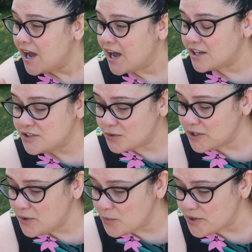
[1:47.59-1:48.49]

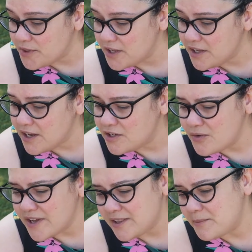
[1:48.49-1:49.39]
Totally worth it. I
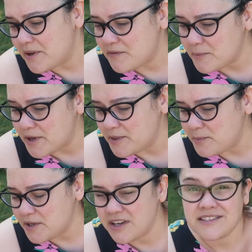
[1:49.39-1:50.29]
don't get them every month
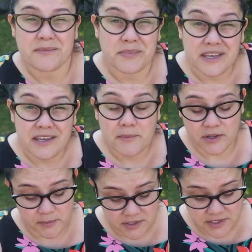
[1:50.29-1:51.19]
because I'm picky
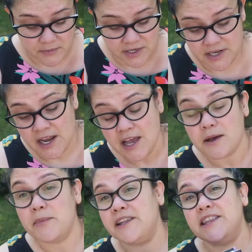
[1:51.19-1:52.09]
about the books I read,
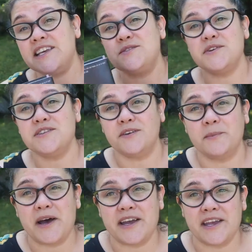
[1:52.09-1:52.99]
but this was
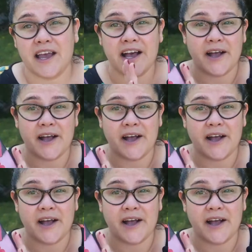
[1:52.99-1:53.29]
on my